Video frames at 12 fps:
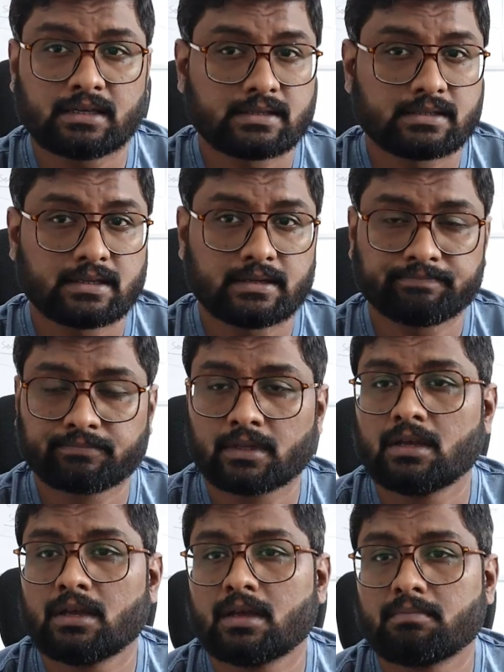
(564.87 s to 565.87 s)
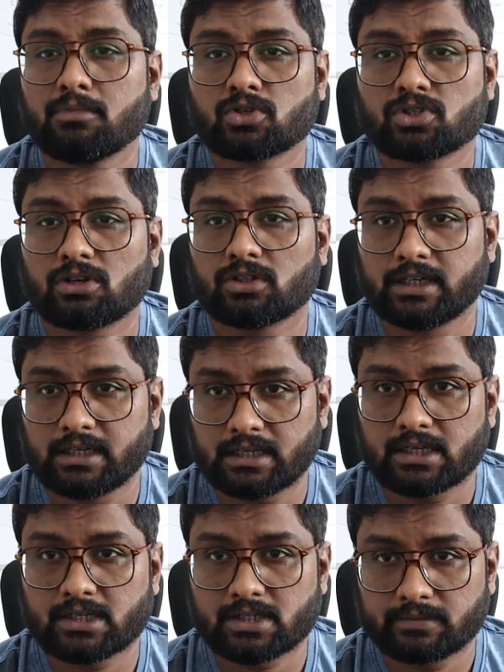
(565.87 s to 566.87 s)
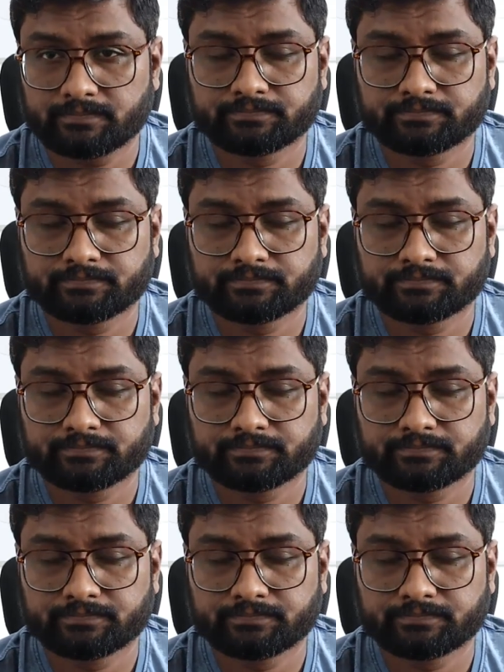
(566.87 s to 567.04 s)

is the mutual authentication,